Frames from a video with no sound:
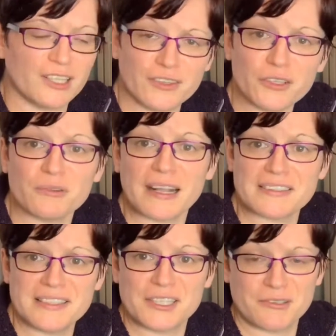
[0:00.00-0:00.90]
the other
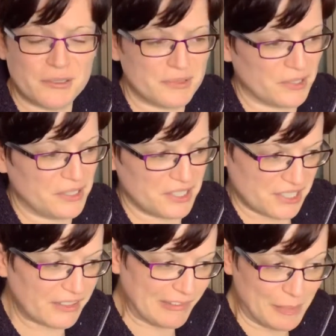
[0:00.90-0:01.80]
rats in the group. So you can
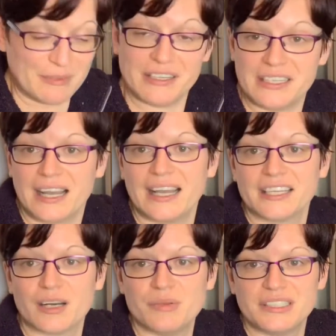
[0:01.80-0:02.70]
generally be feeding a high
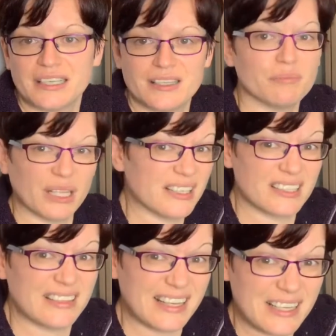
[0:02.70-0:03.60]
copper diet, but
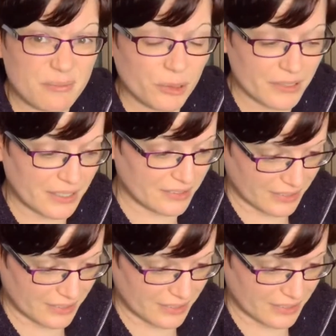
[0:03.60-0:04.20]
actually they need more at that